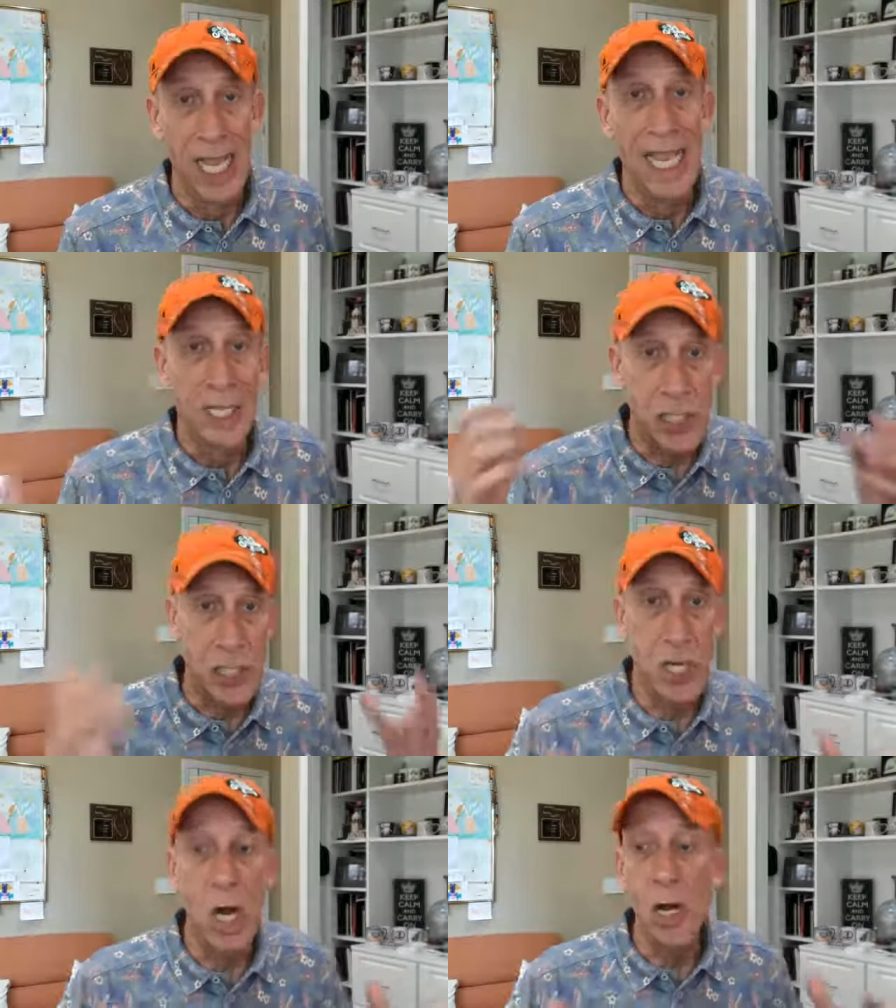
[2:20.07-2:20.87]
is
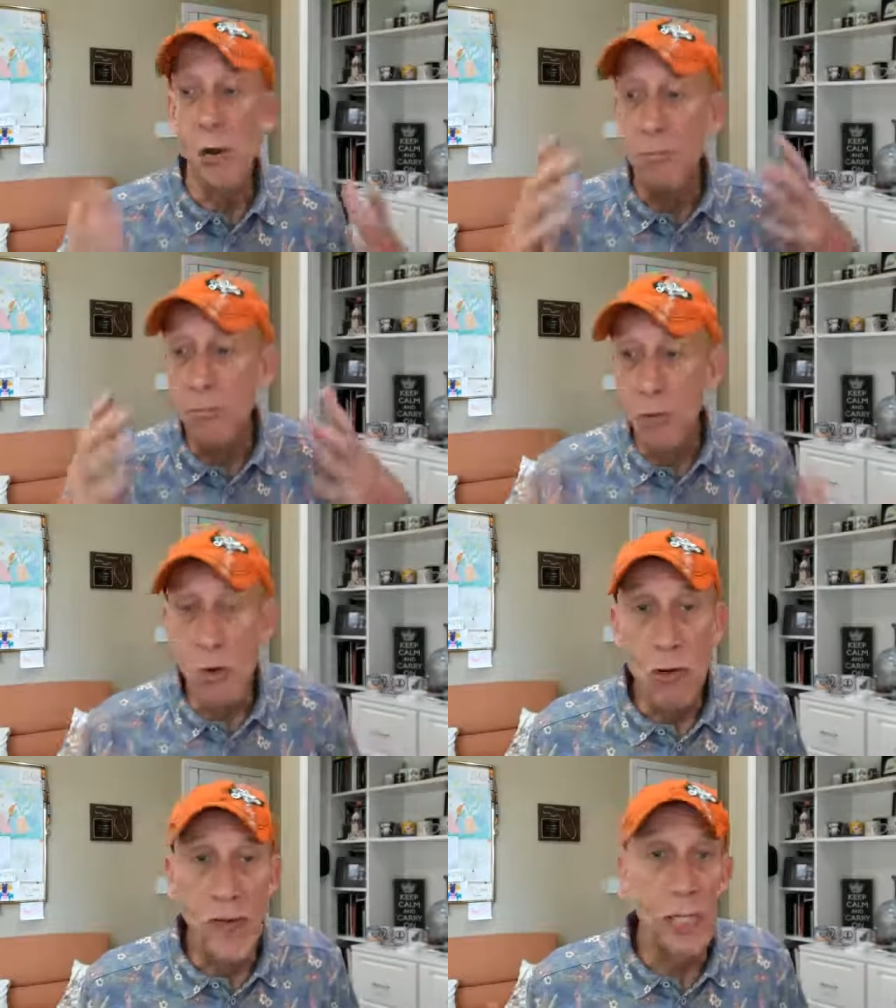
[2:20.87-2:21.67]
start
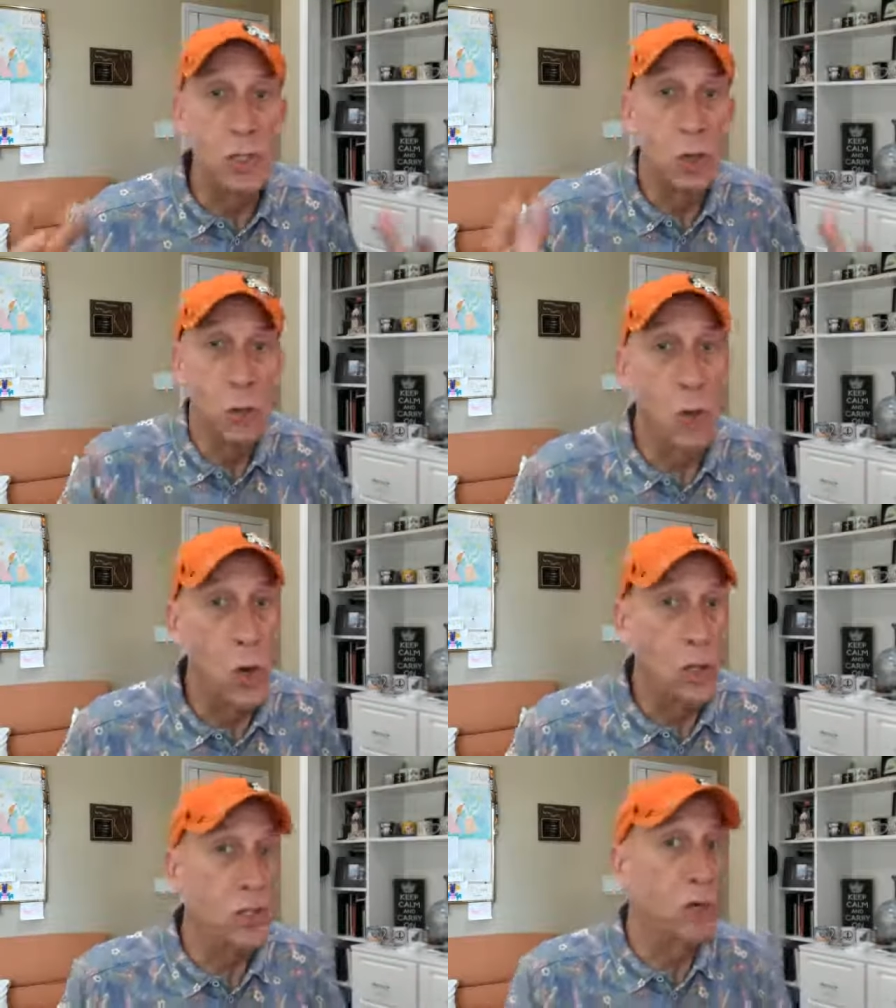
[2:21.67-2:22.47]
moving towards